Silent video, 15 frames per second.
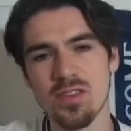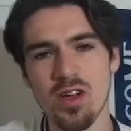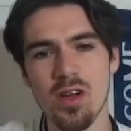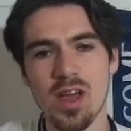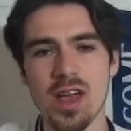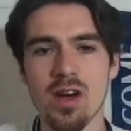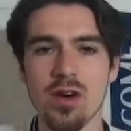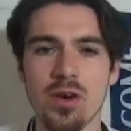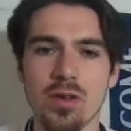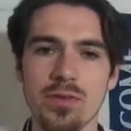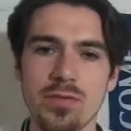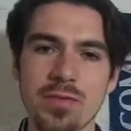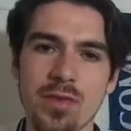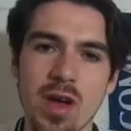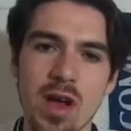start it
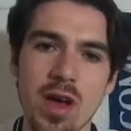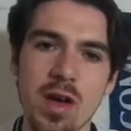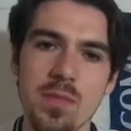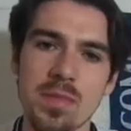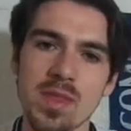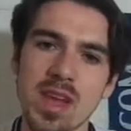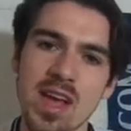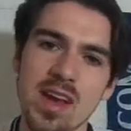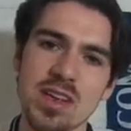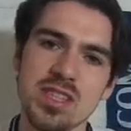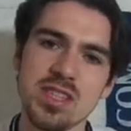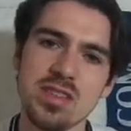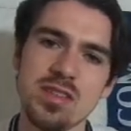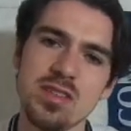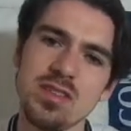off,
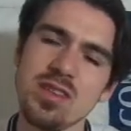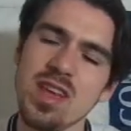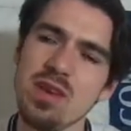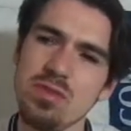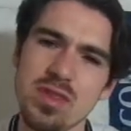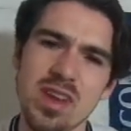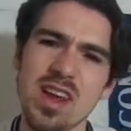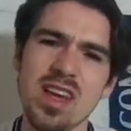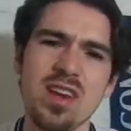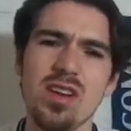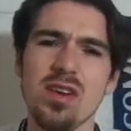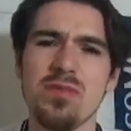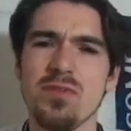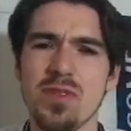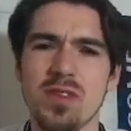he was in
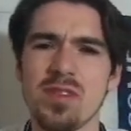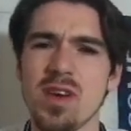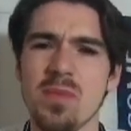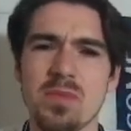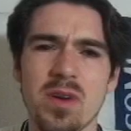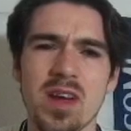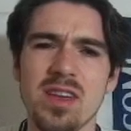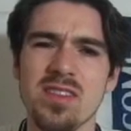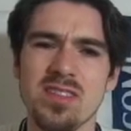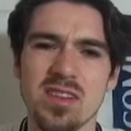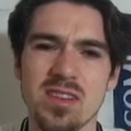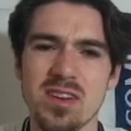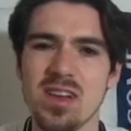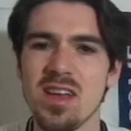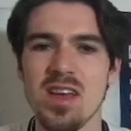Paris for some
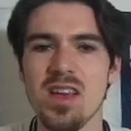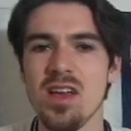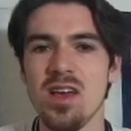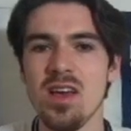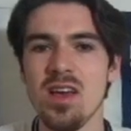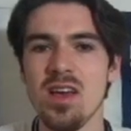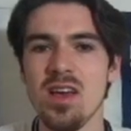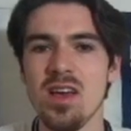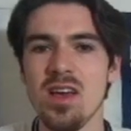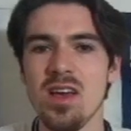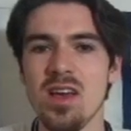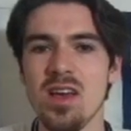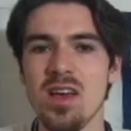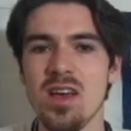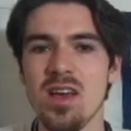reason.
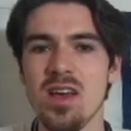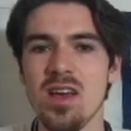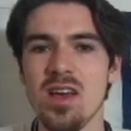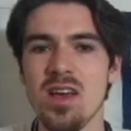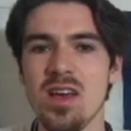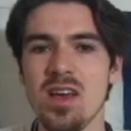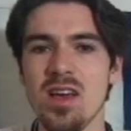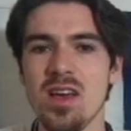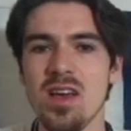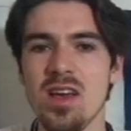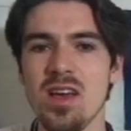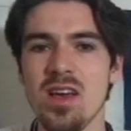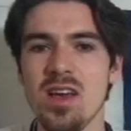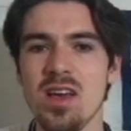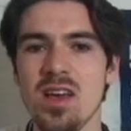Nailed it.
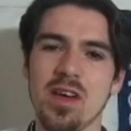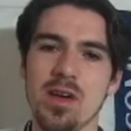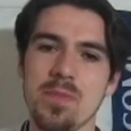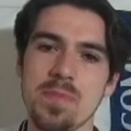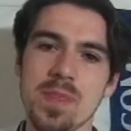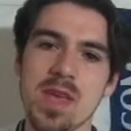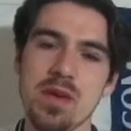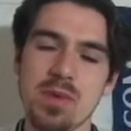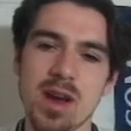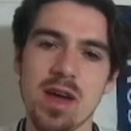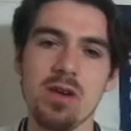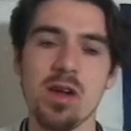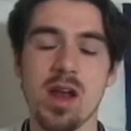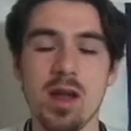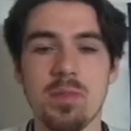He went
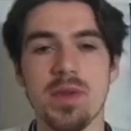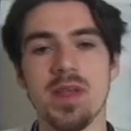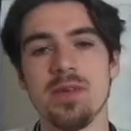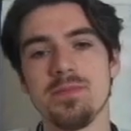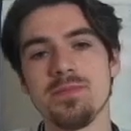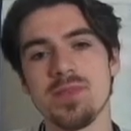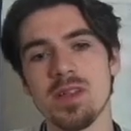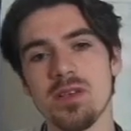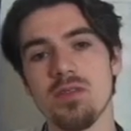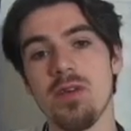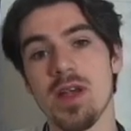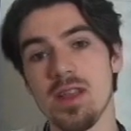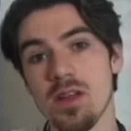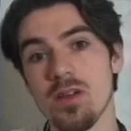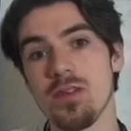out clubbing.
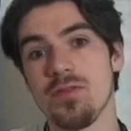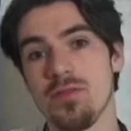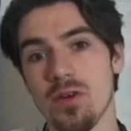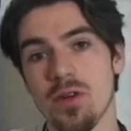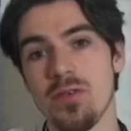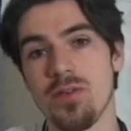Great look for a